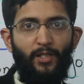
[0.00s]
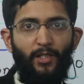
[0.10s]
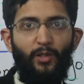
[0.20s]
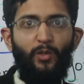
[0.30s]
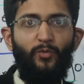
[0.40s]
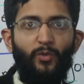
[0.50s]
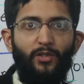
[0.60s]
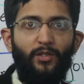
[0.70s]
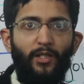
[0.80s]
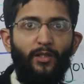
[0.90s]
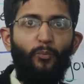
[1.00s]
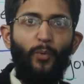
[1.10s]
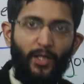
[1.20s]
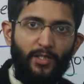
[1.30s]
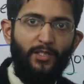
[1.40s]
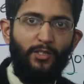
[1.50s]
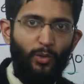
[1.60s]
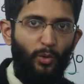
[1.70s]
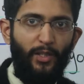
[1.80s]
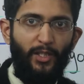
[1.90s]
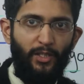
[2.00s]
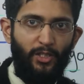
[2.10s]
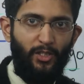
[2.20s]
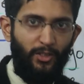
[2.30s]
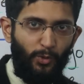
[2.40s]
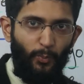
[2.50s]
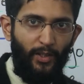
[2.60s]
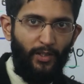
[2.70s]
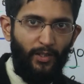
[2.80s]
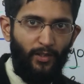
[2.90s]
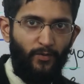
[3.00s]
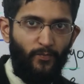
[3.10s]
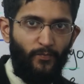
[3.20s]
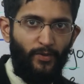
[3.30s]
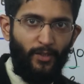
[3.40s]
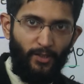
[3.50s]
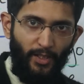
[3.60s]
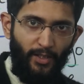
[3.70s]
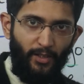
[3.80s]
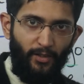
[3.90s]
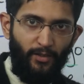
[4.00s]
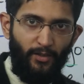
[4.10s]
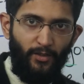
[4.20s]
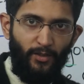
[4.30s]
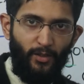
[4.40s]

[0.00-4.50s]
and you would practice your English speaking. Take care.